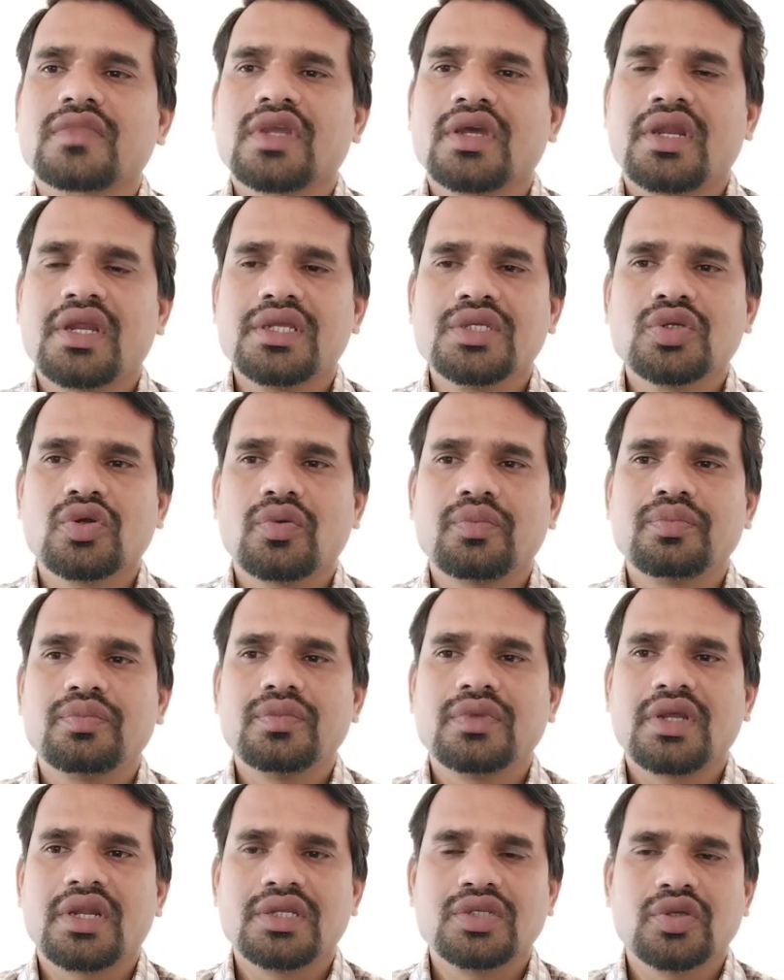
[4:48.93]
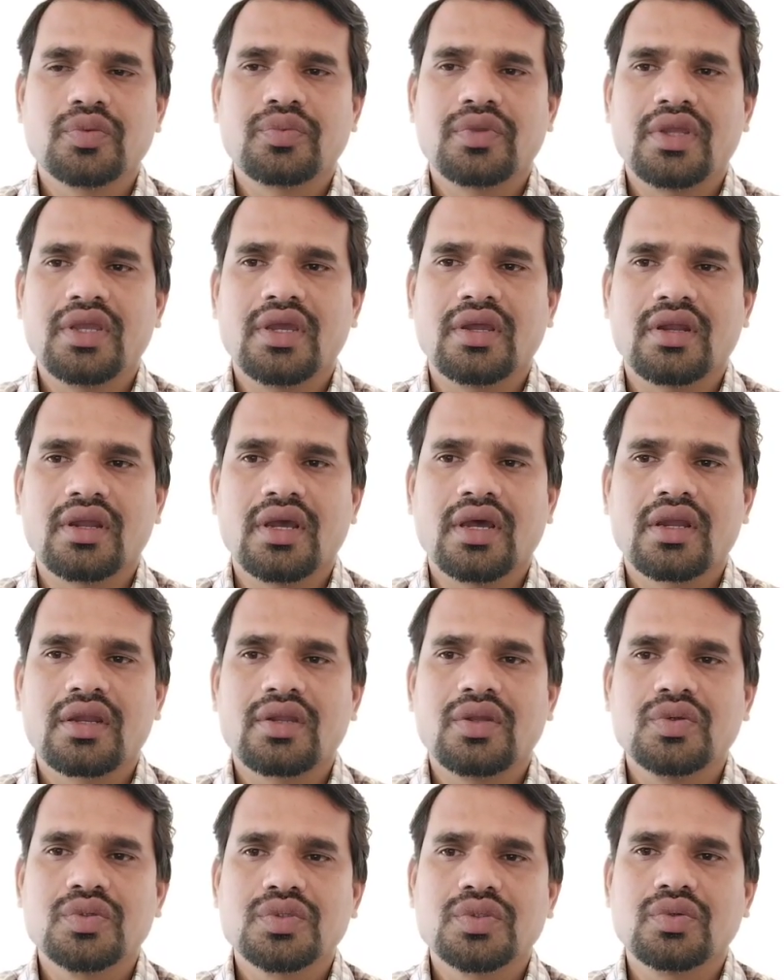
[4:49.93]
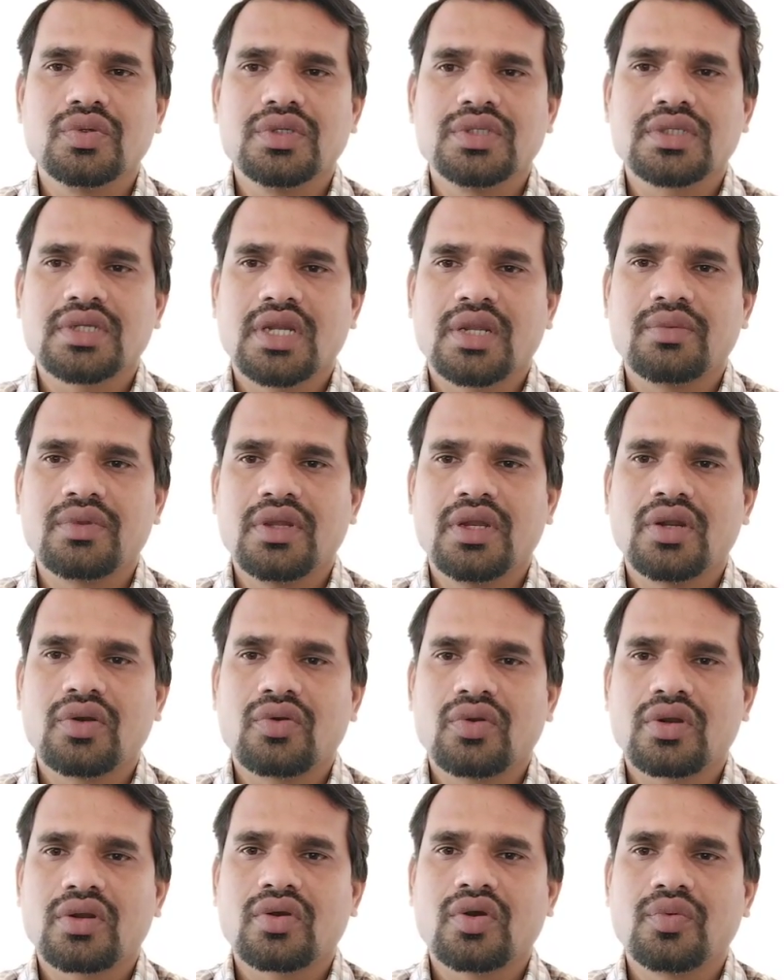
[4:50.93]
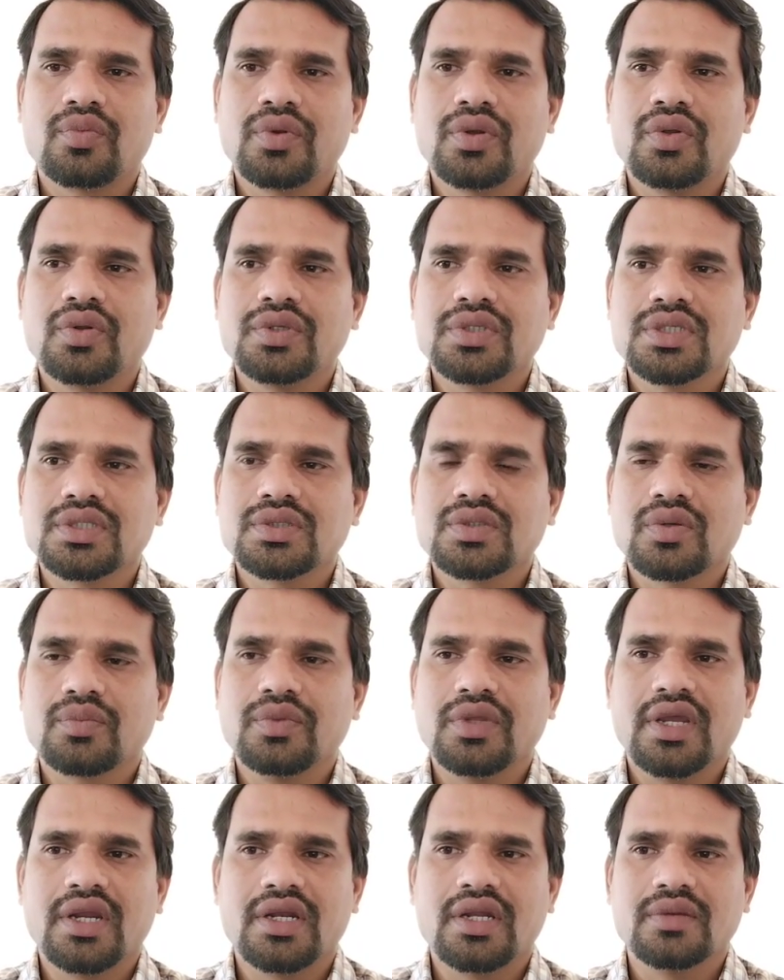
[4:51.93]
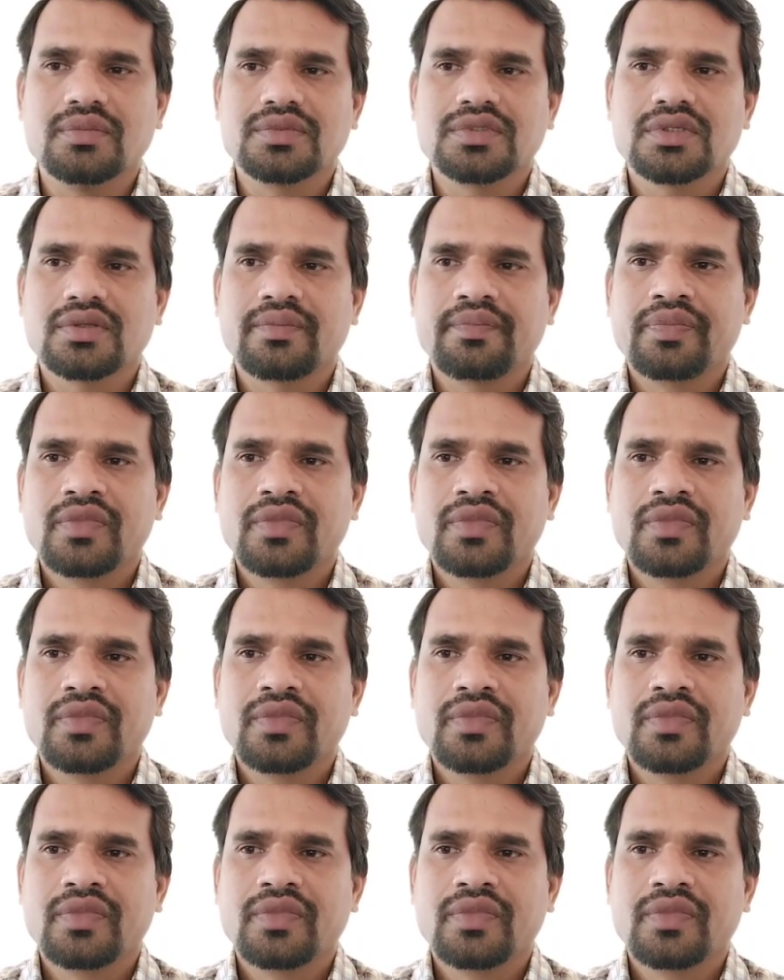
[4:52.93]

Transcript: range of the n are used to describe the electron configurations of the atoms.